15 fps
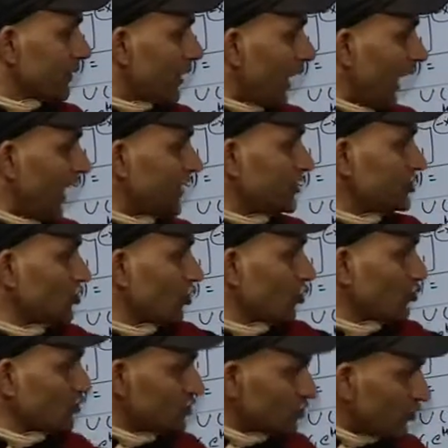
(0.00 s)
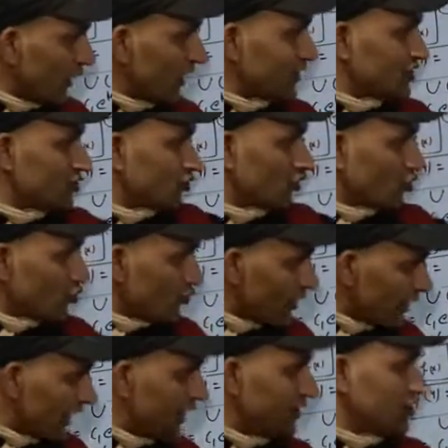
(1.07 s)
n is equal to 0, n is equal to
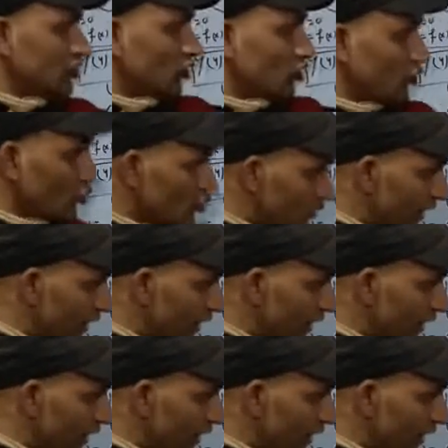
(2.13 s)
1, n is equal to 2,